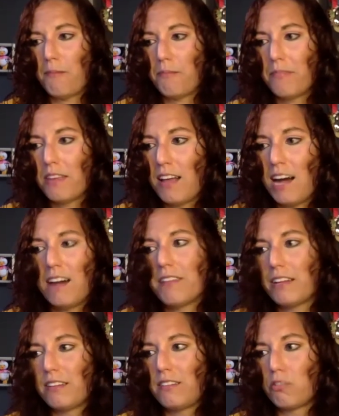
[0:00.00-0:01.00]
how
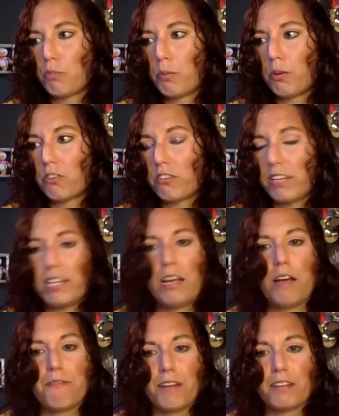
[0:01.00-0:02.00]
that's disproportionately
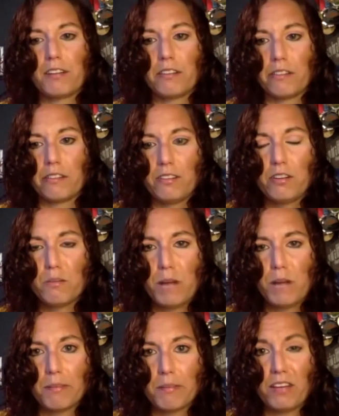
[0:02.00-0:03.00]
affecting the Latino
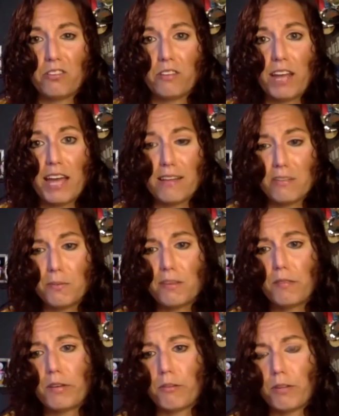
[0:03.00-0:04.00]
population, and
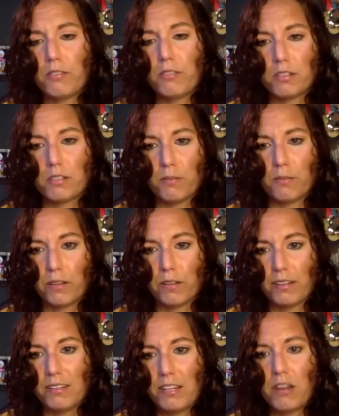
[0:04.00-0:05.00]
specific resources for
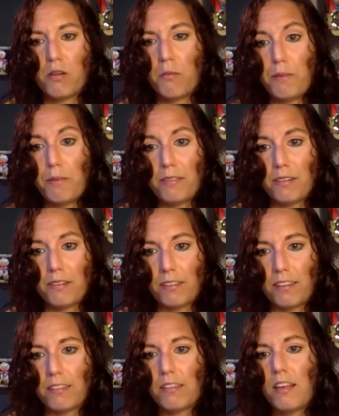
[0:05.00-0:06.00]
Latino
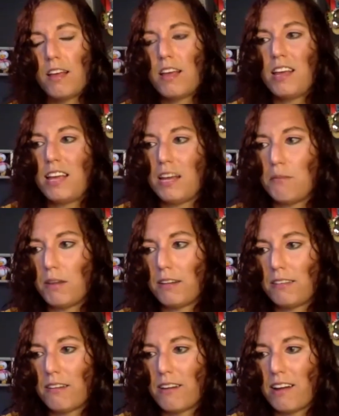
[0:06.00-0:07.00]
businesses in
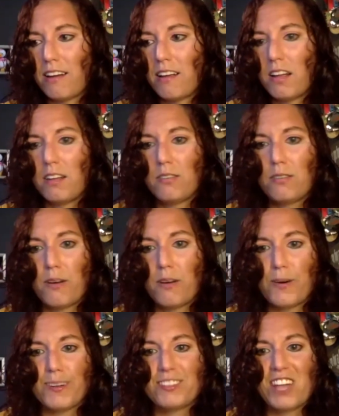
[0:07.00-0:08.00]
Minnesota. So
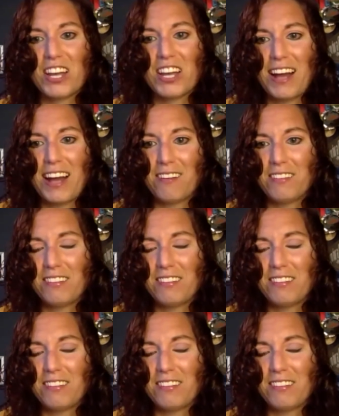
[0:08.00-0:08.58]
check it out.